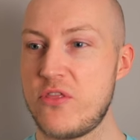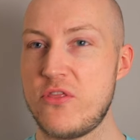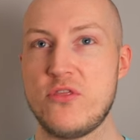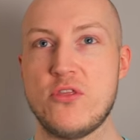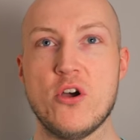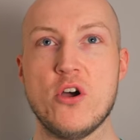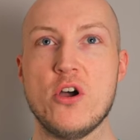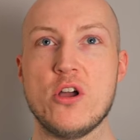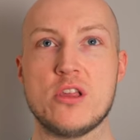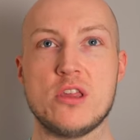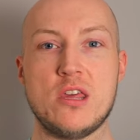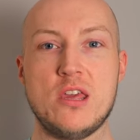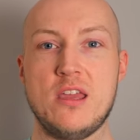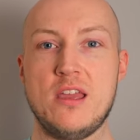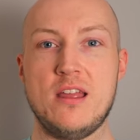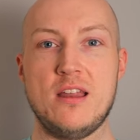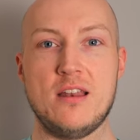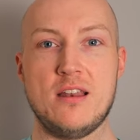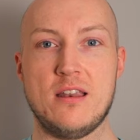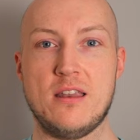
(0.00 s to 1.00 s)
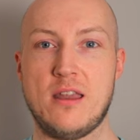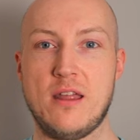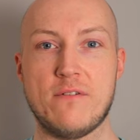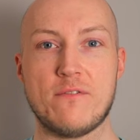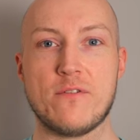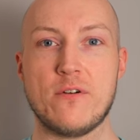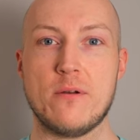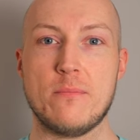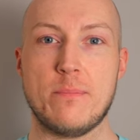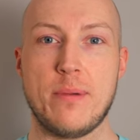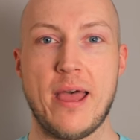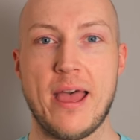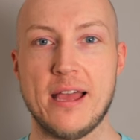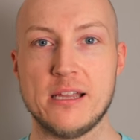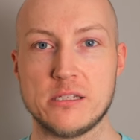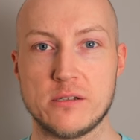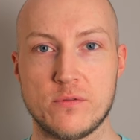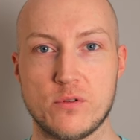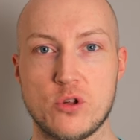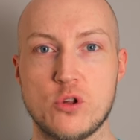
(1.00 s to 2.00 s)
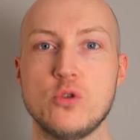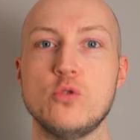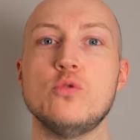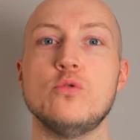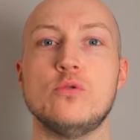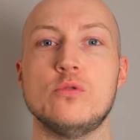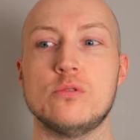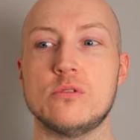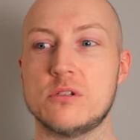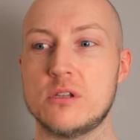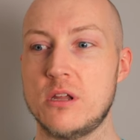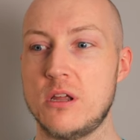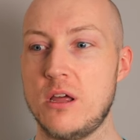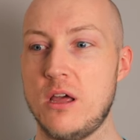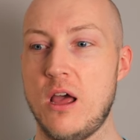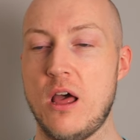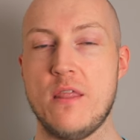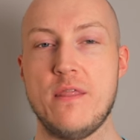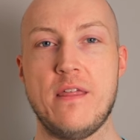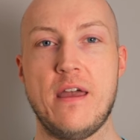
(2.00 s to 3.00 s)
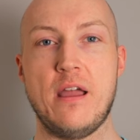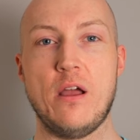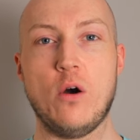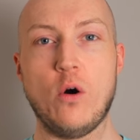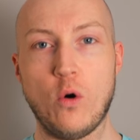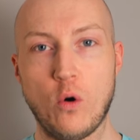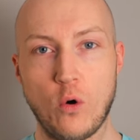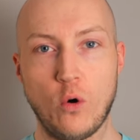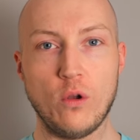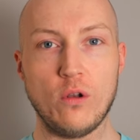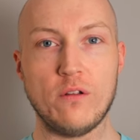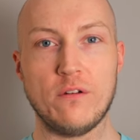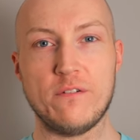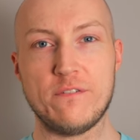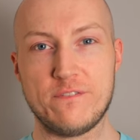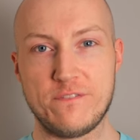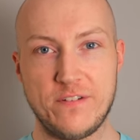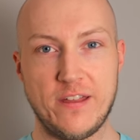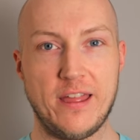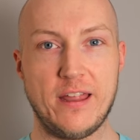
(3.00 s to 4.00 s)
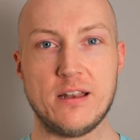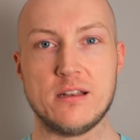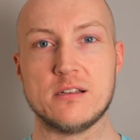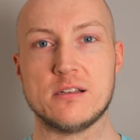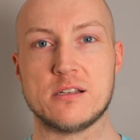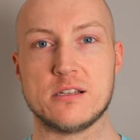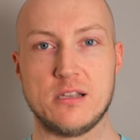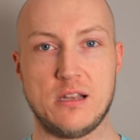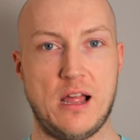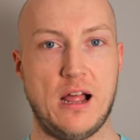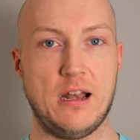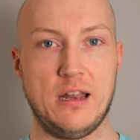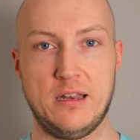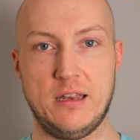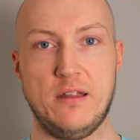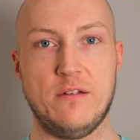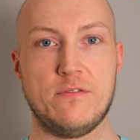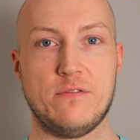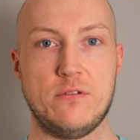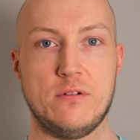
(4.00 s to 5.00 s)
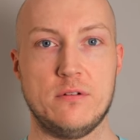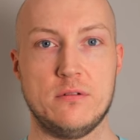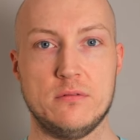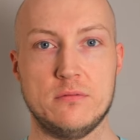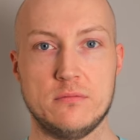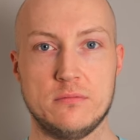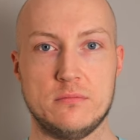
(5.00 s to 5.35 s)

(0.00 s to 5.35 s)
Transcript: 13 different pairs of shoes and they all fit slightly different.